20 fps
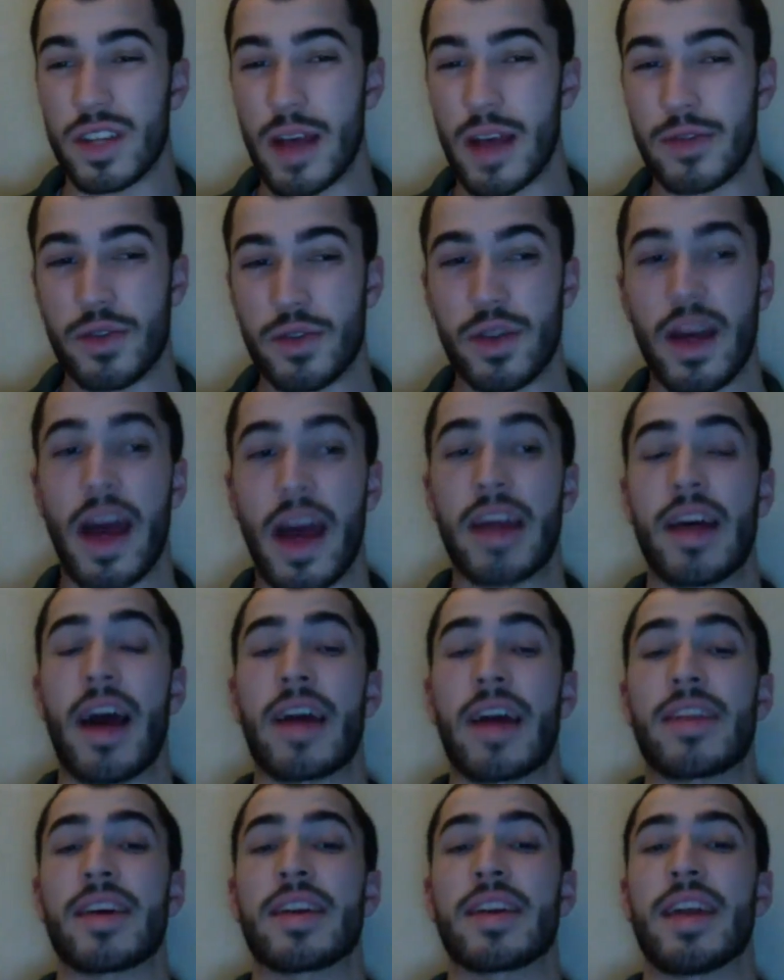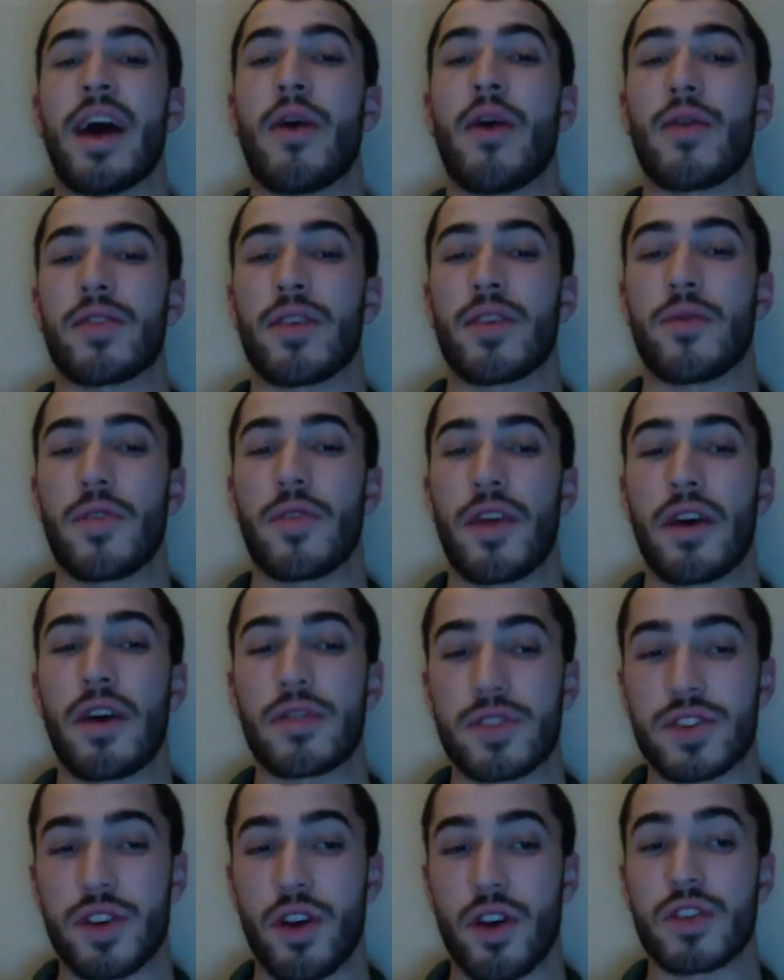really. I think now without
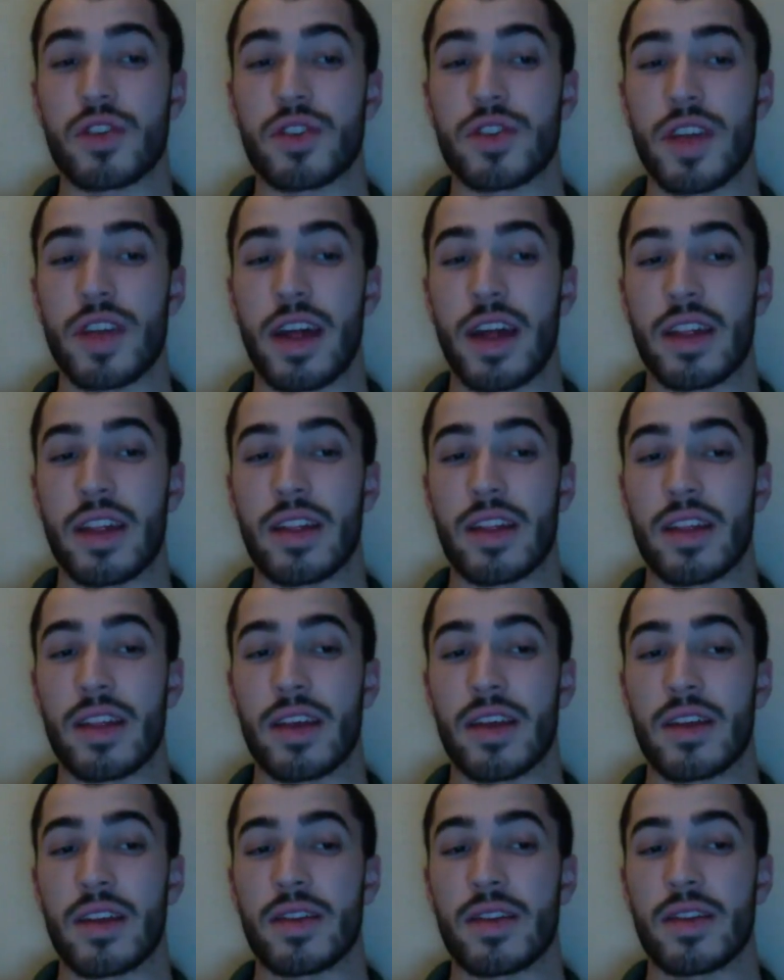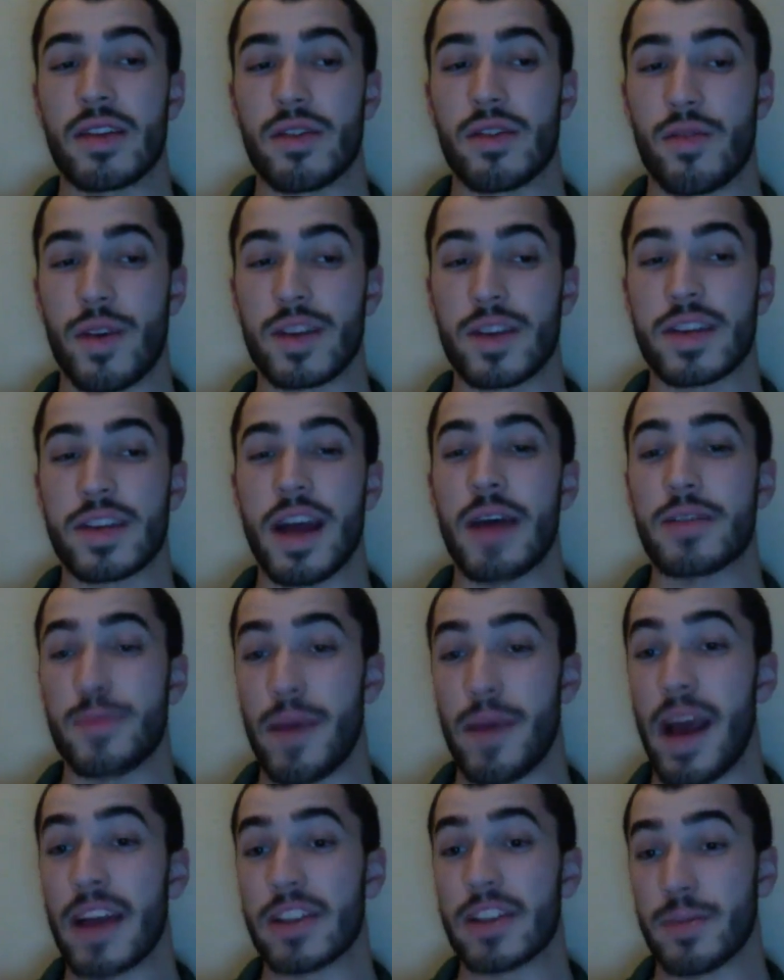Serge, that Kristaps
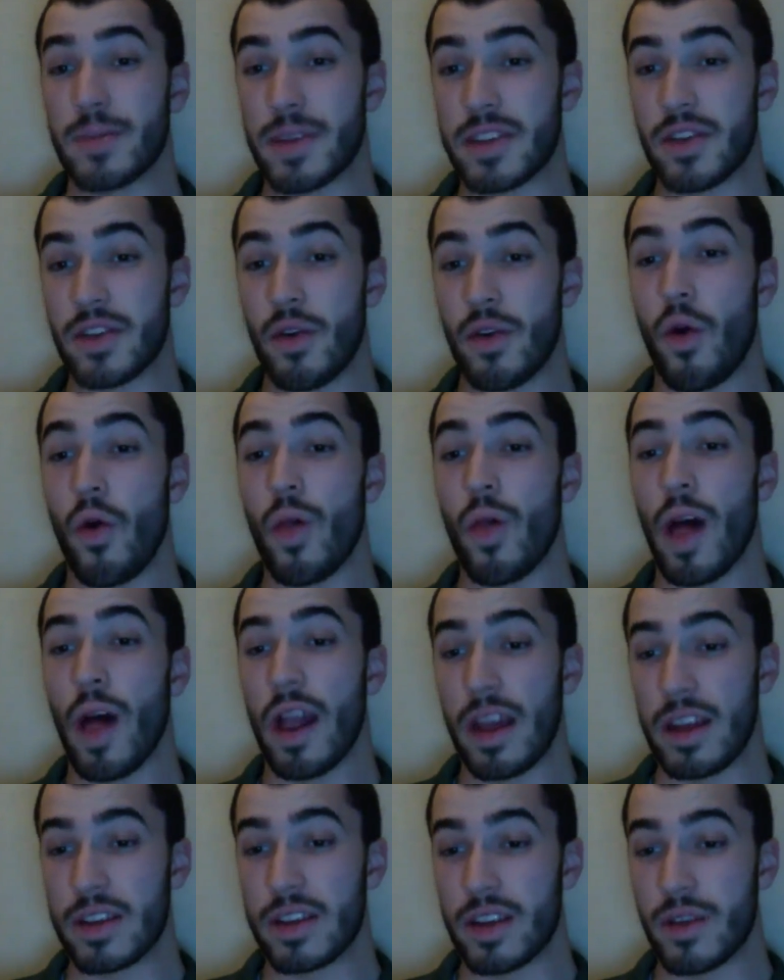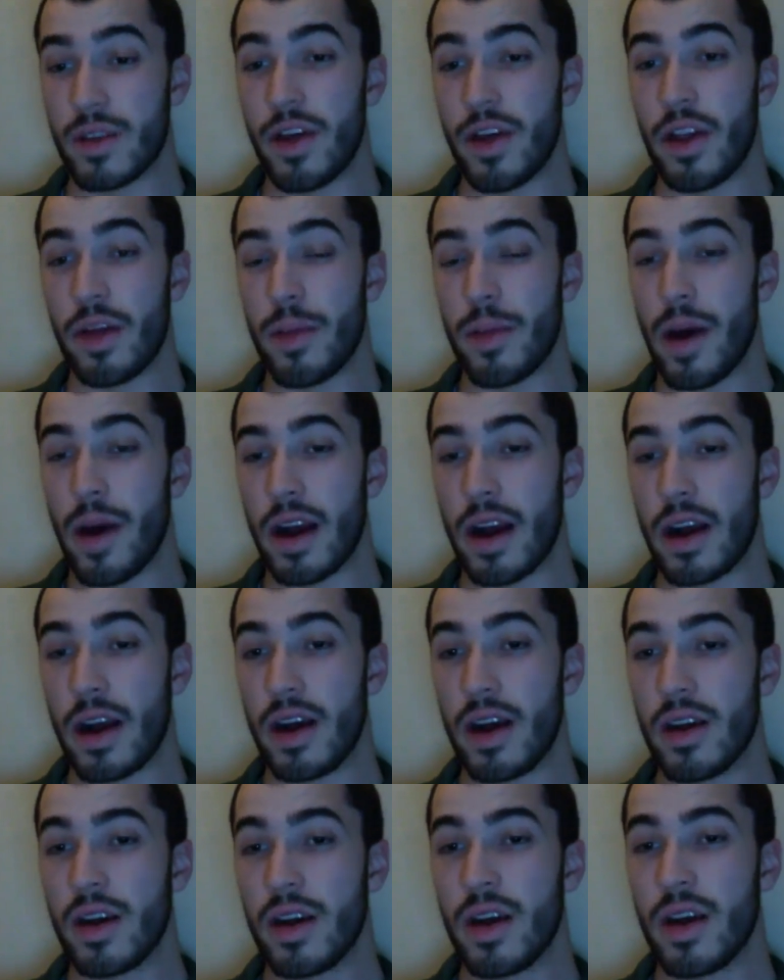matchup gets a whole lot easier without Ibaka.
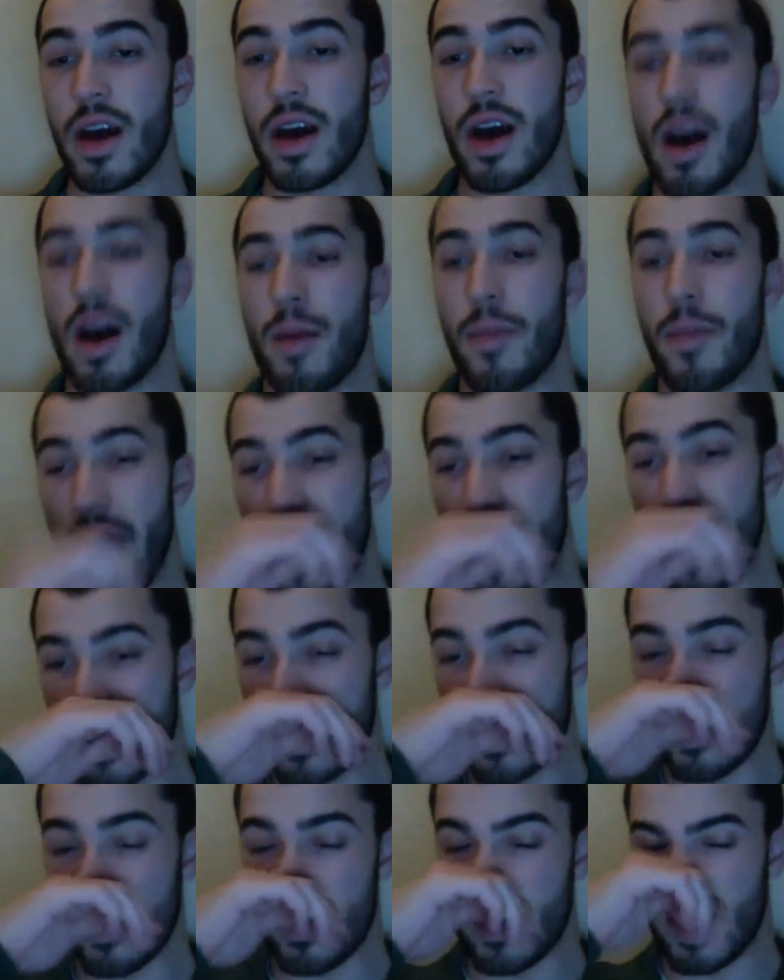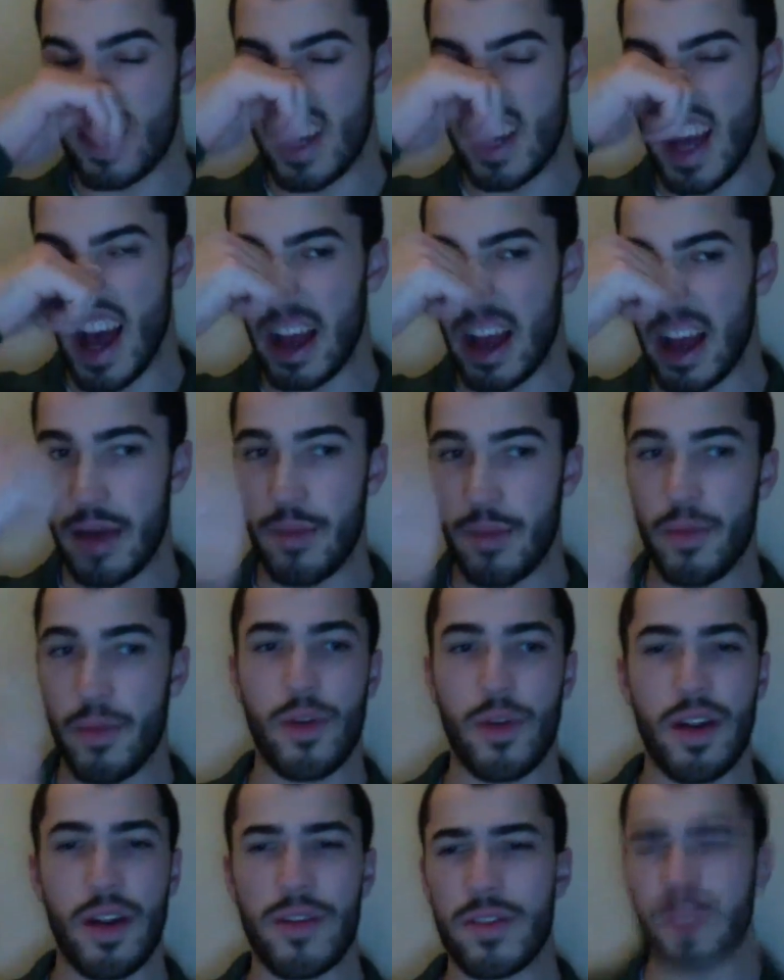Pascal Siakam or
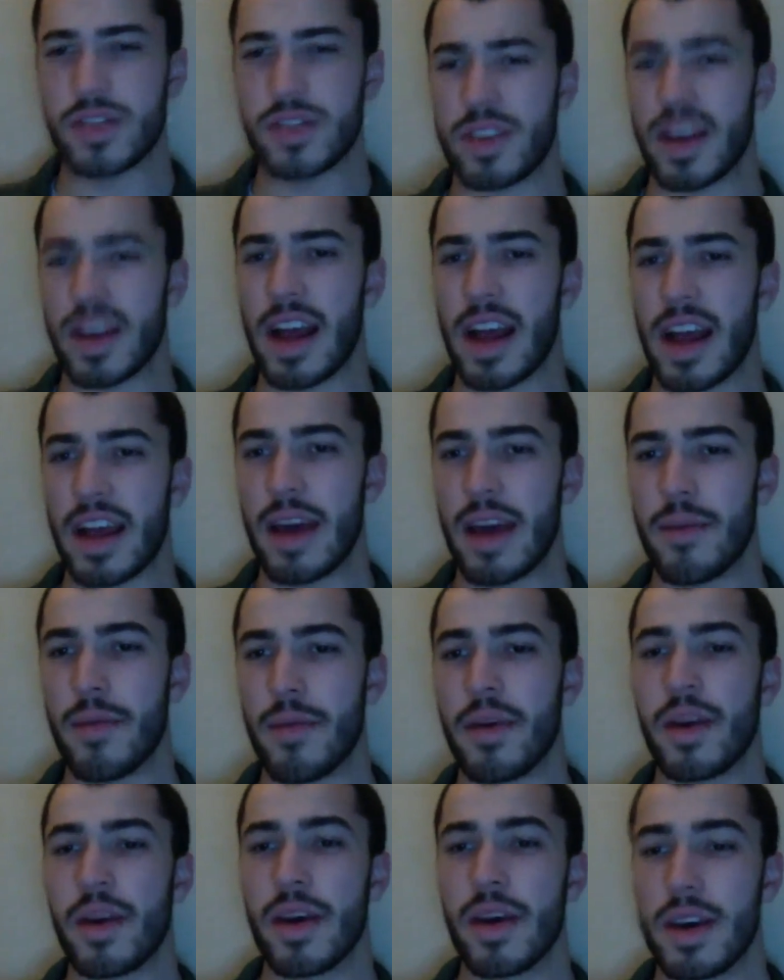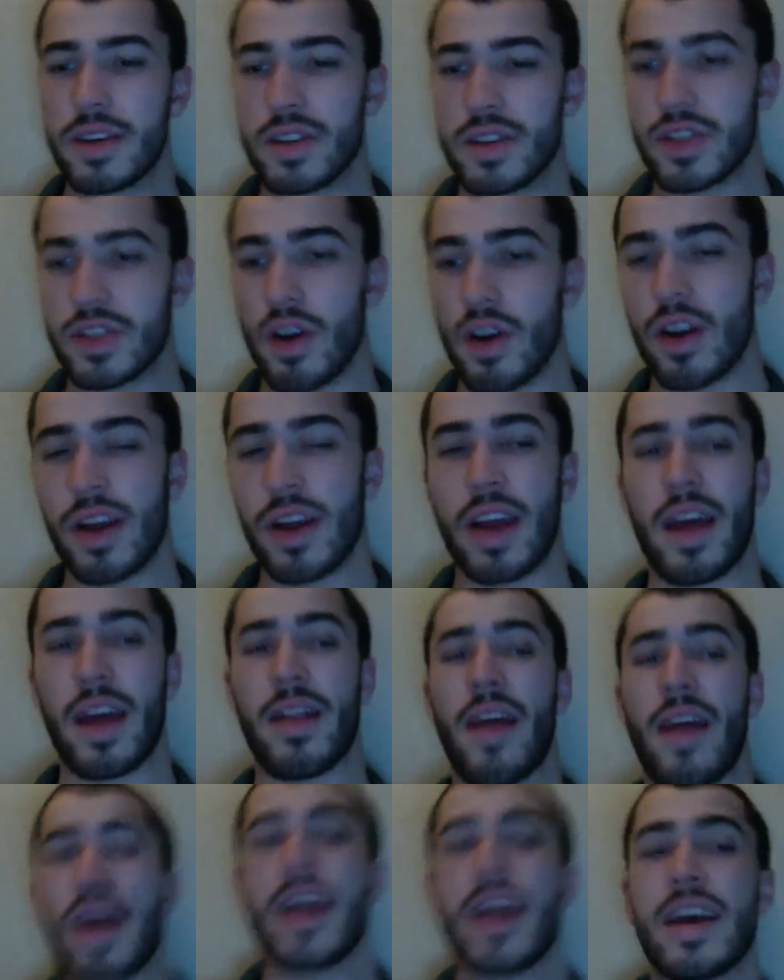whatever Siakam is starting, and
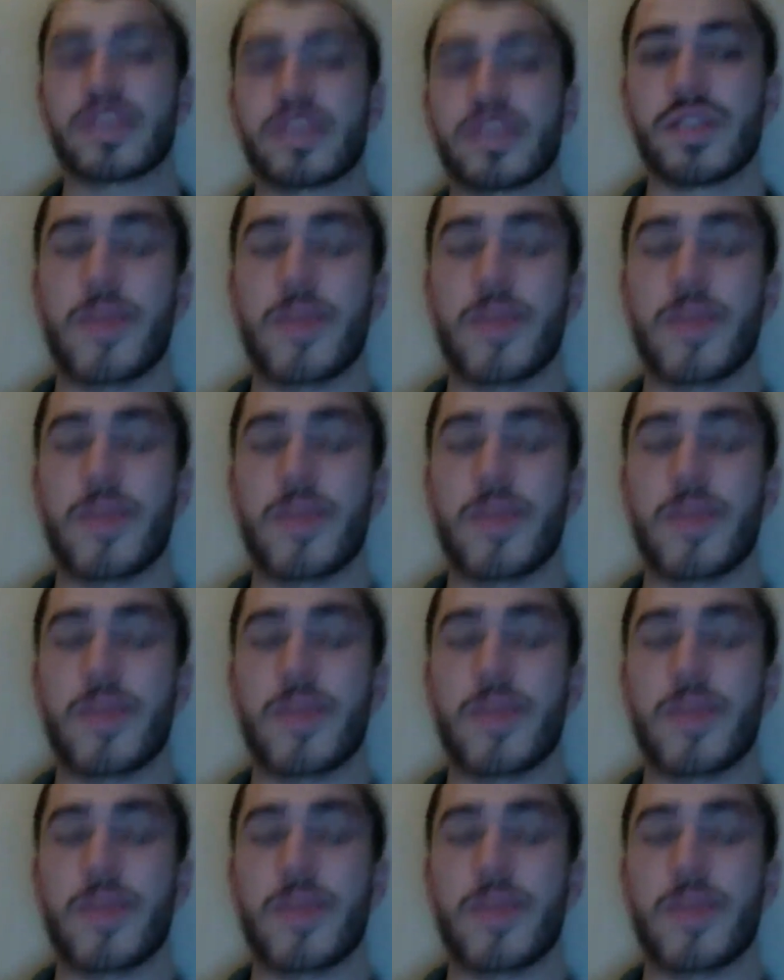that is going to be